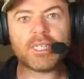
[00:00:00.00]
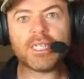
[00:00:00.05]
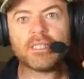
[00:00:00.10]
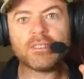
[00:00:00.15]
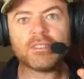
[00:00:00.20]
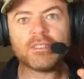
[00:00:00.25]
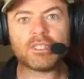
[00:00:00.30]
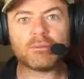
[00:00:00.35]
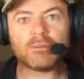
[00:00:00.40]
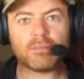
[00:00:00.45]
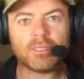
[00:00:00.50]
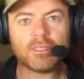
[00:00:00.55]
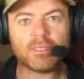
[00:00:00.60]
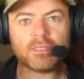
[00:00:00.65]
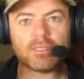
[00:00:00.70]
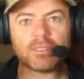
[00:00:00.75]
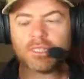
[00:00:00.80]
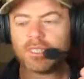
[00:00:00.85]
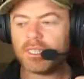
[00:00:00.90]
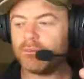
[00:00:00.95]

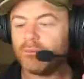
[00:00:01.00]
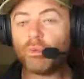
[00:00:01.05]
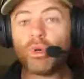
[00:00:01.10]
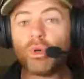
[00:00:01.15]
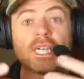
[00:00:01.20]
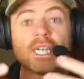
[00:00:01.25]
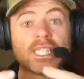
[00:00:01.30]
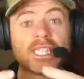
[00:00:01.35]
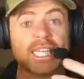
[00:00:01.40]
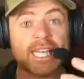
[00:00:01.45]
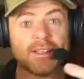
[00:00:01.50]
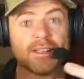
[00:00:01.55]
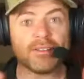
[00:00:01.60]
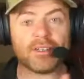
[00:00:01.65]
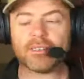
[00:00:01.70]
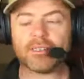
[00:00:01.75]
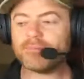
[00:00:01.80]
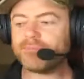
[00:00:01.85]
instruments work together.